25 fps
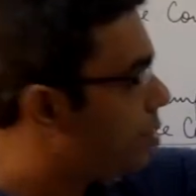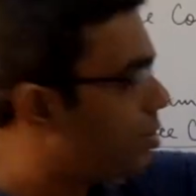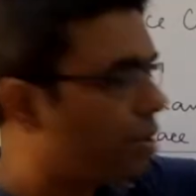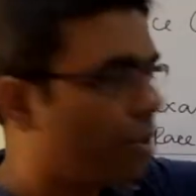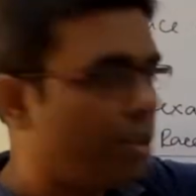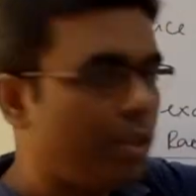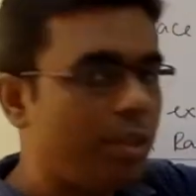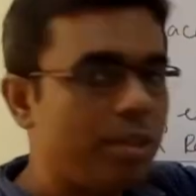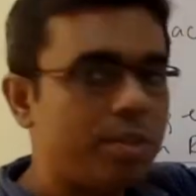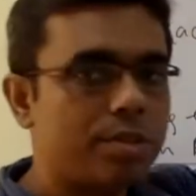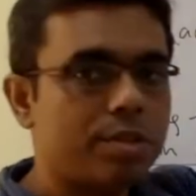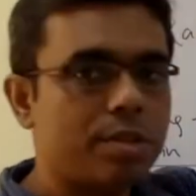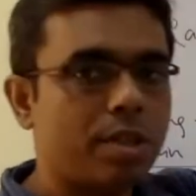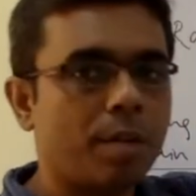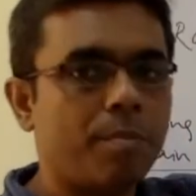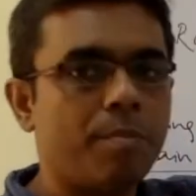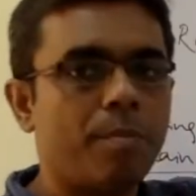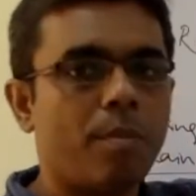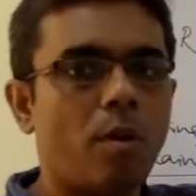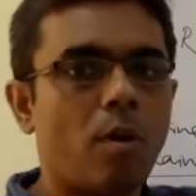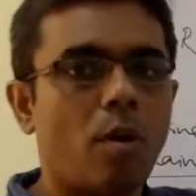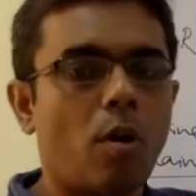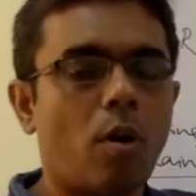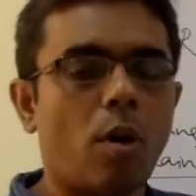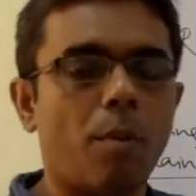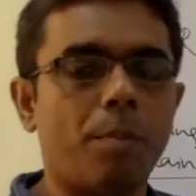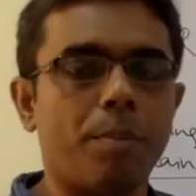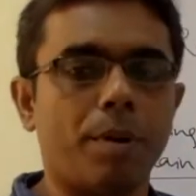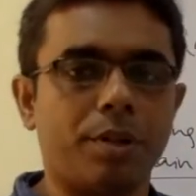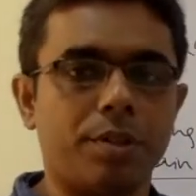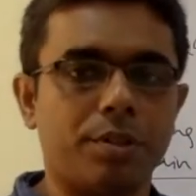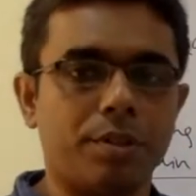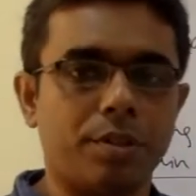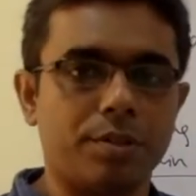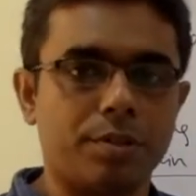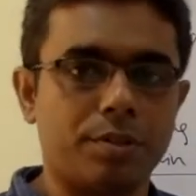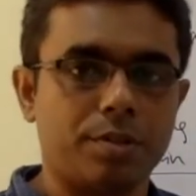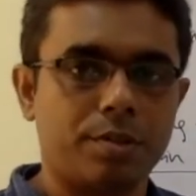3 sub
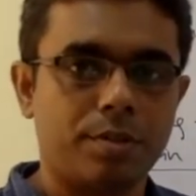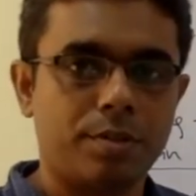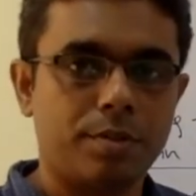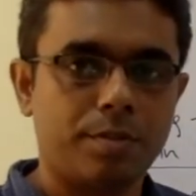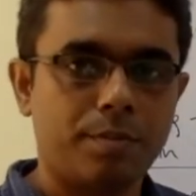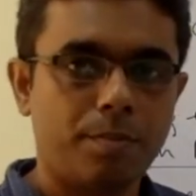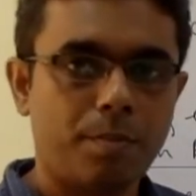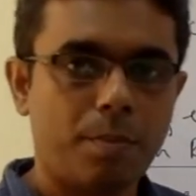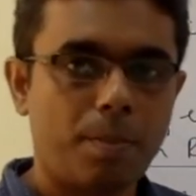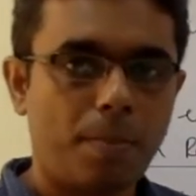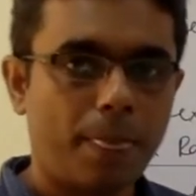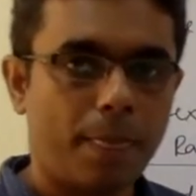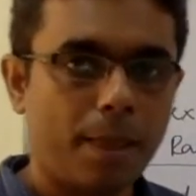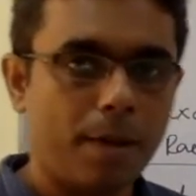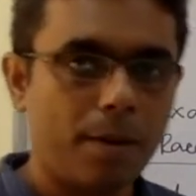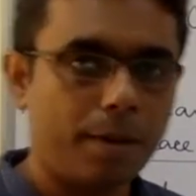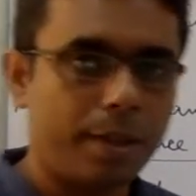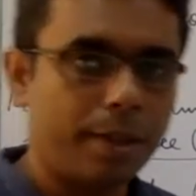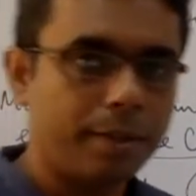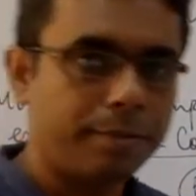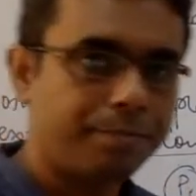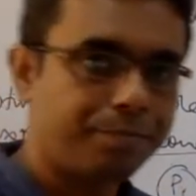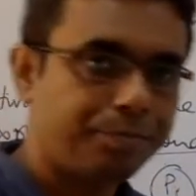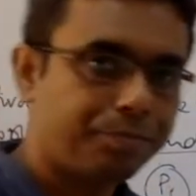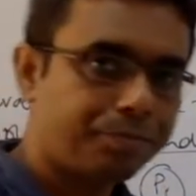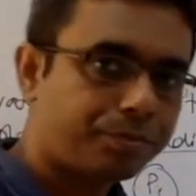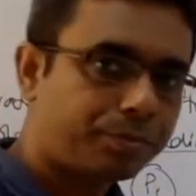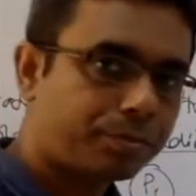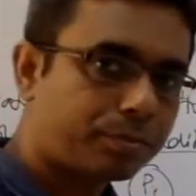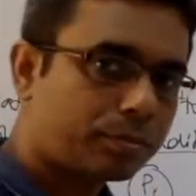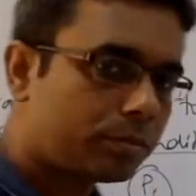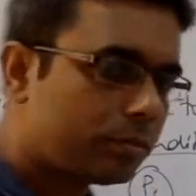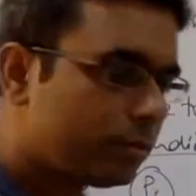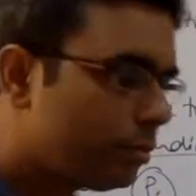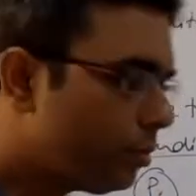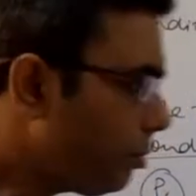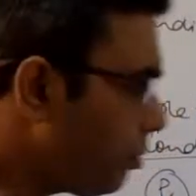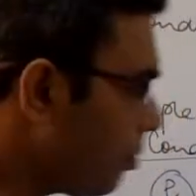operations. Okay.
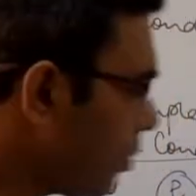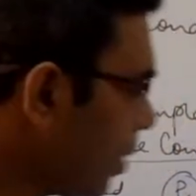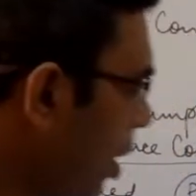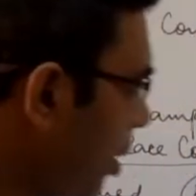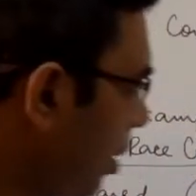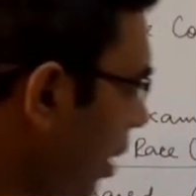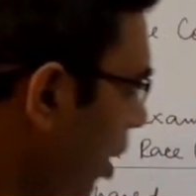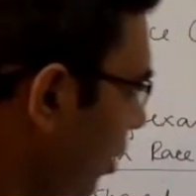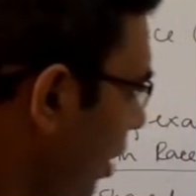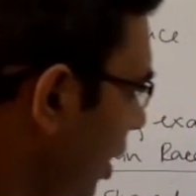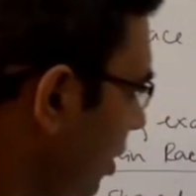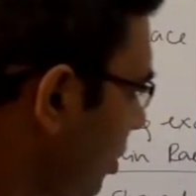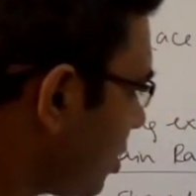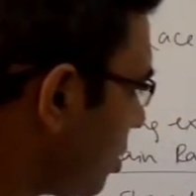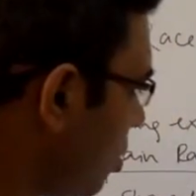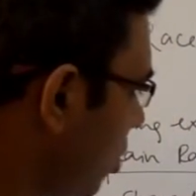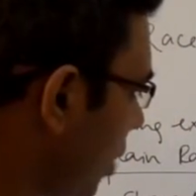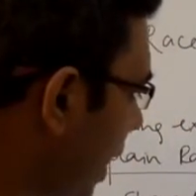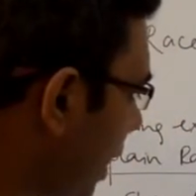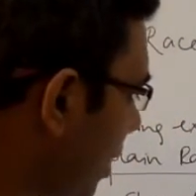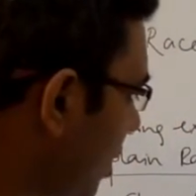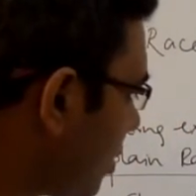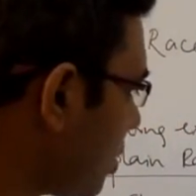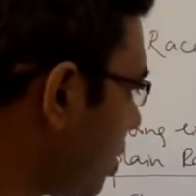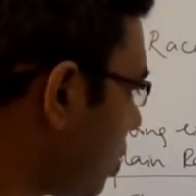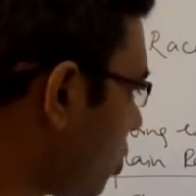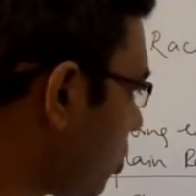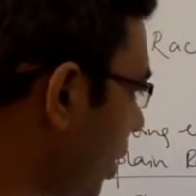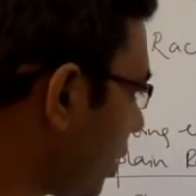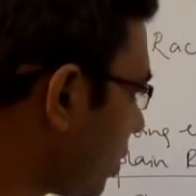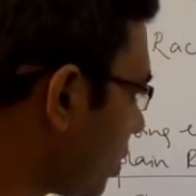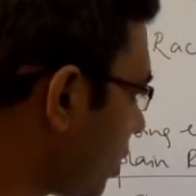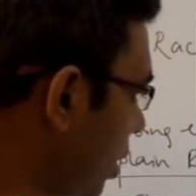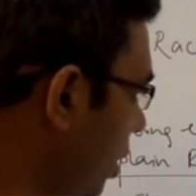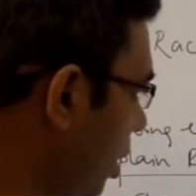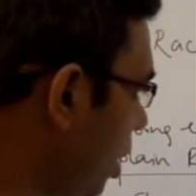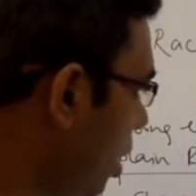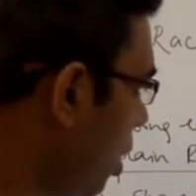Now let's look at a
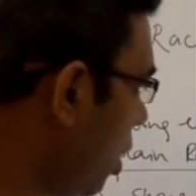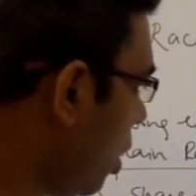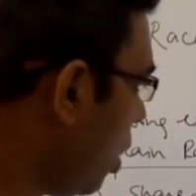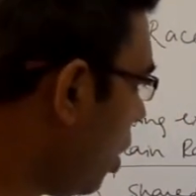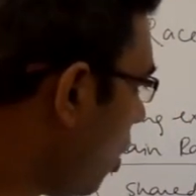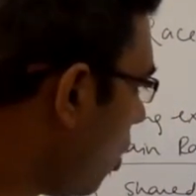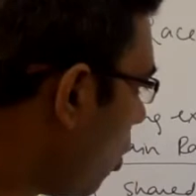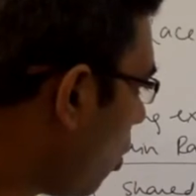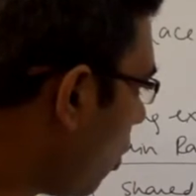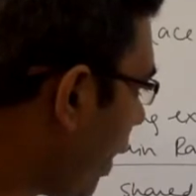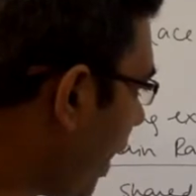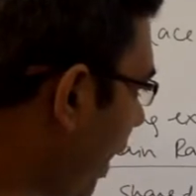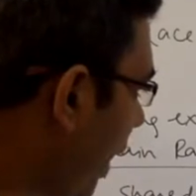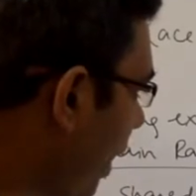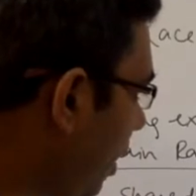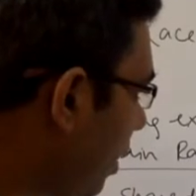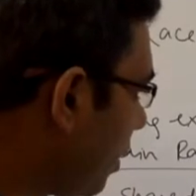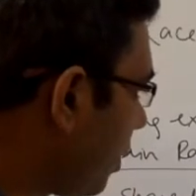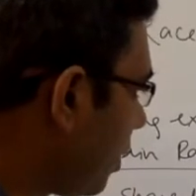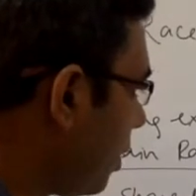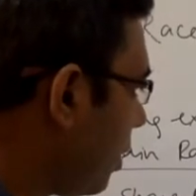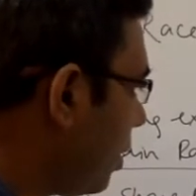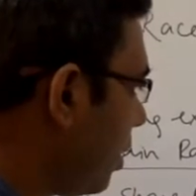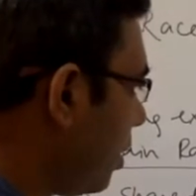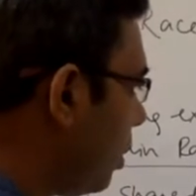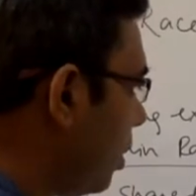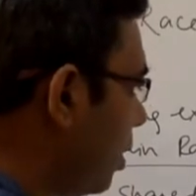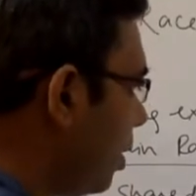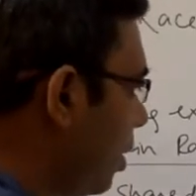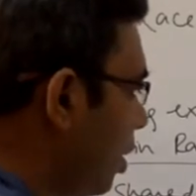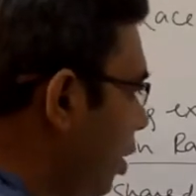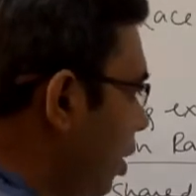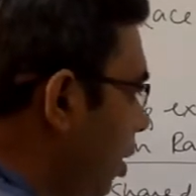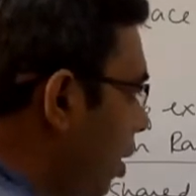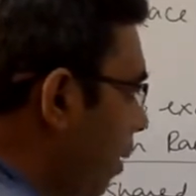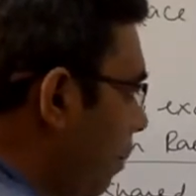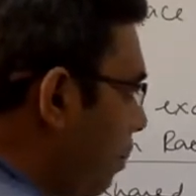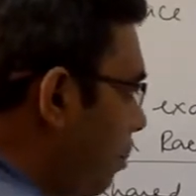situation where
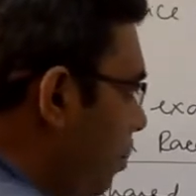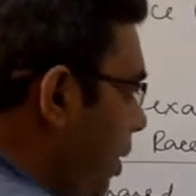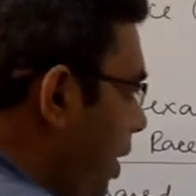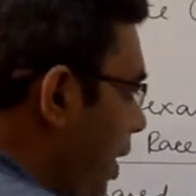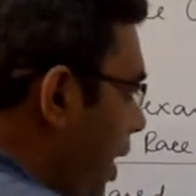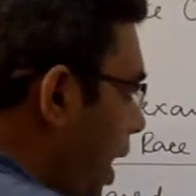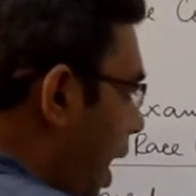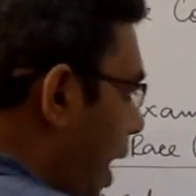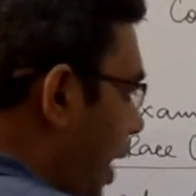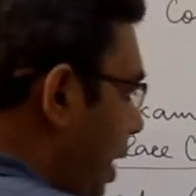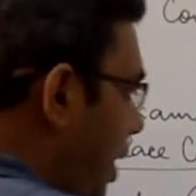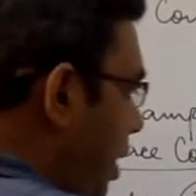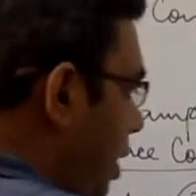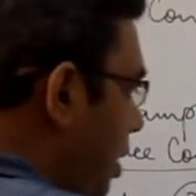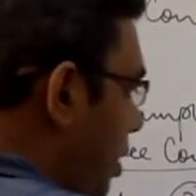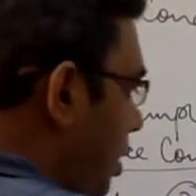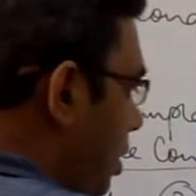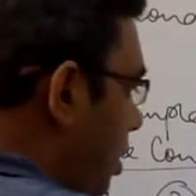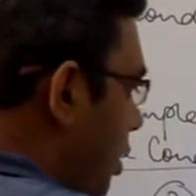Pi